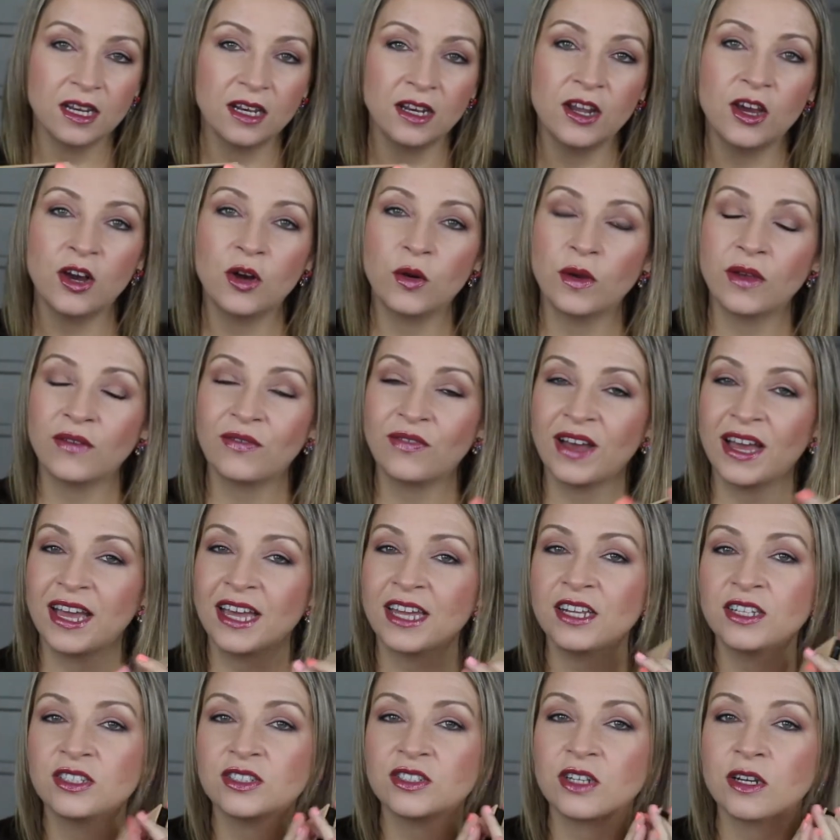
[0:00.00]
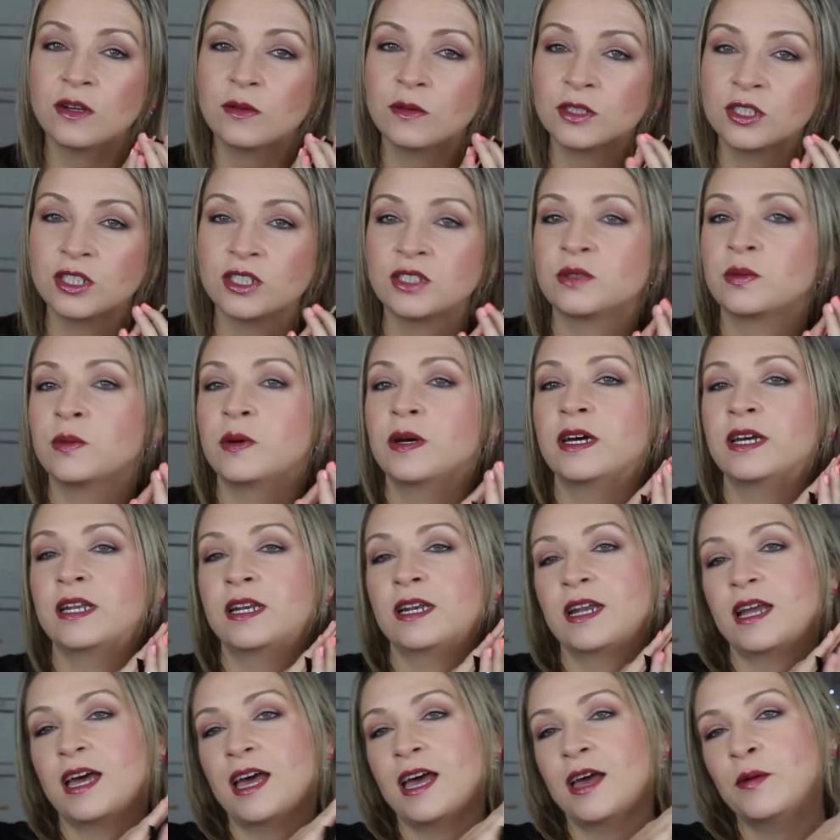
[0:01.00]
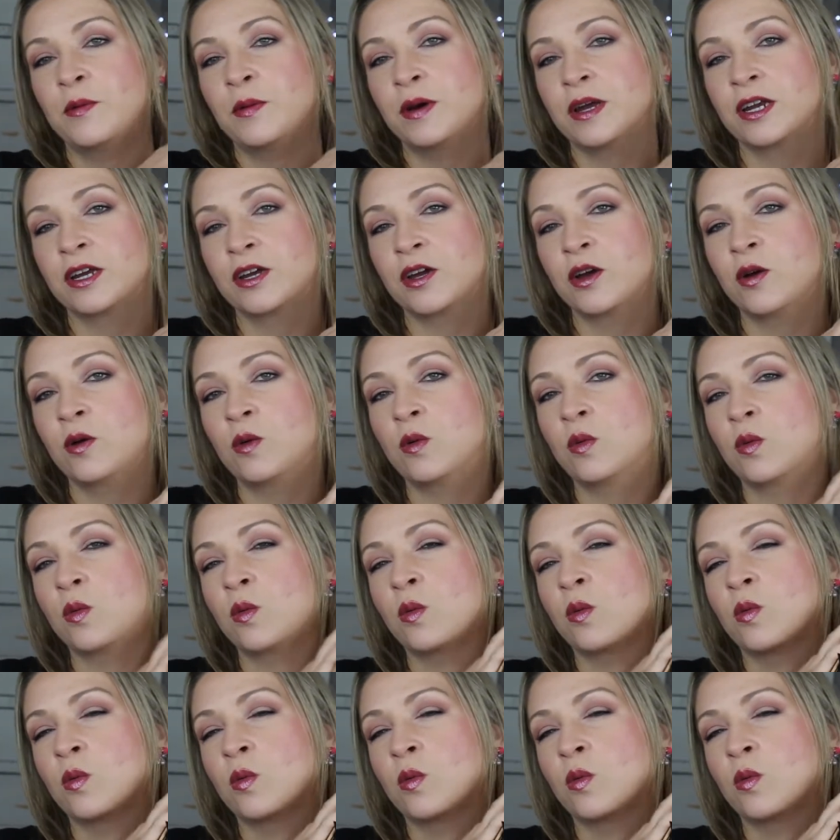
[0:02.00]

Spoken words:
no, if I had to start with just one, I want to go